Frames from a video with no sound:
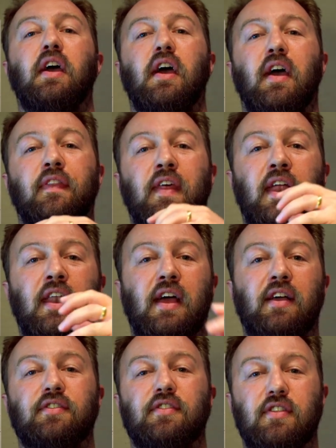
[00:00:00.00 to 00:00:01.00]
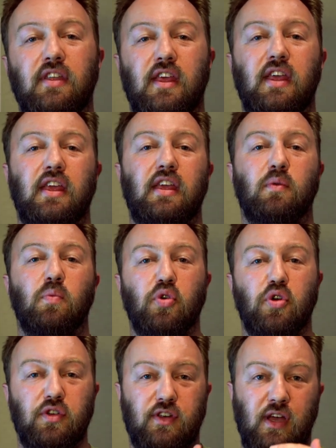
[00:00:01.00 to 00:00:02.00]
And then as the
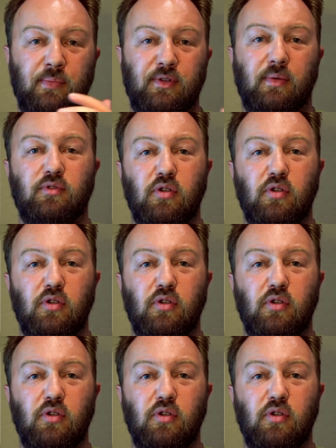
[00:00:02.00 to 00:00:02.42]
wort comes up